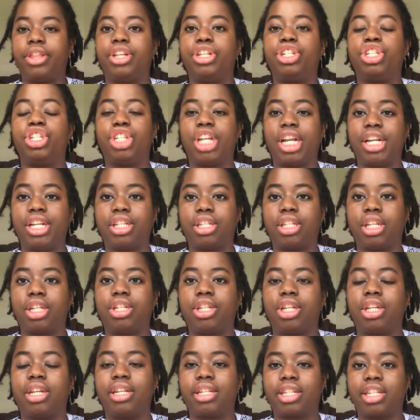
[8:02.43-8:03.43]
Then she changes it
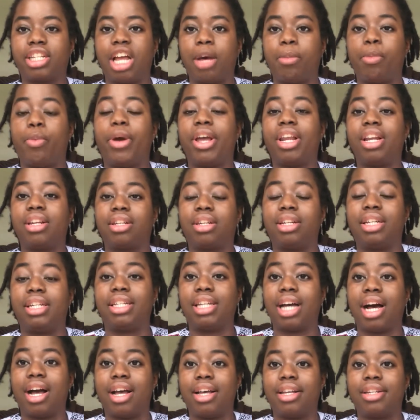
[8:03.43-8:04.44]
to, listen up, wait until he
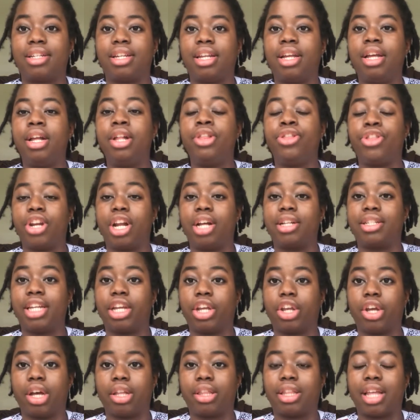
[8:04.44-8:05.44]
dies, then I'll
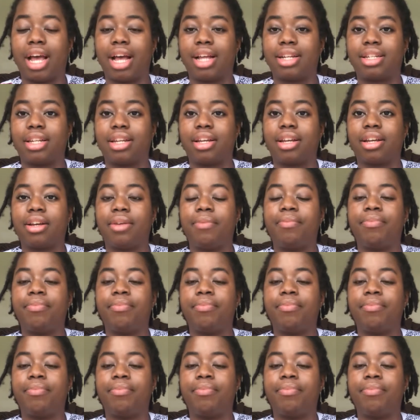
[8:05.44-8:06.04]
take you out the attic.